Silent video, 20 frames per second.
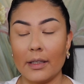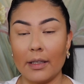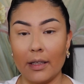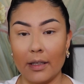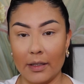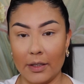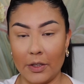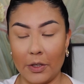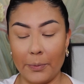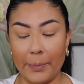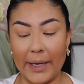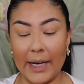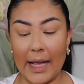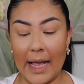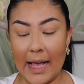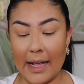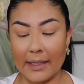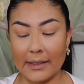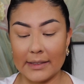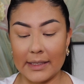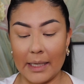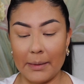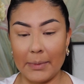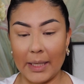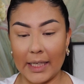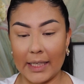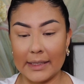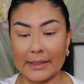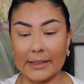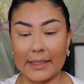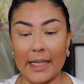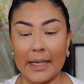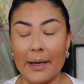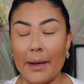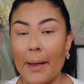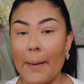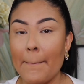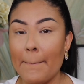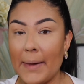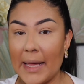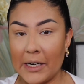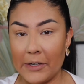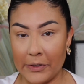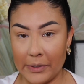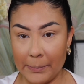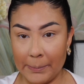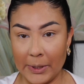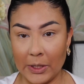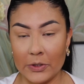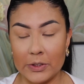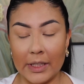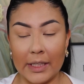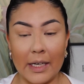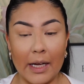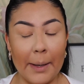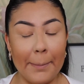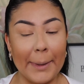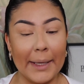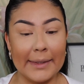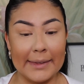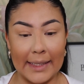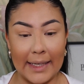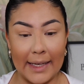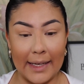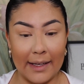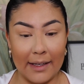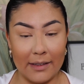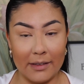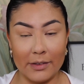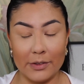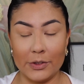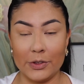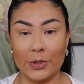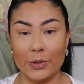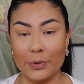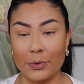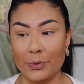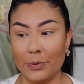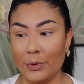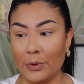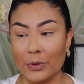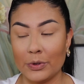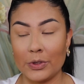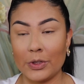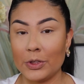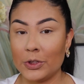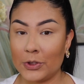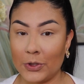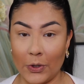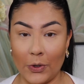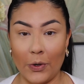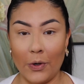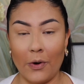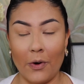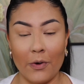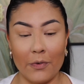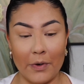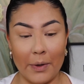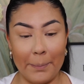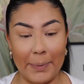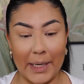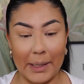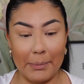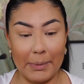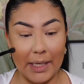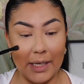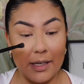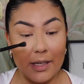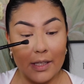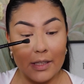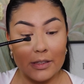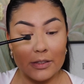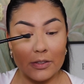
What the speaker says: a little bit at a time. Like I said, better to build it up than to lose control over pigment.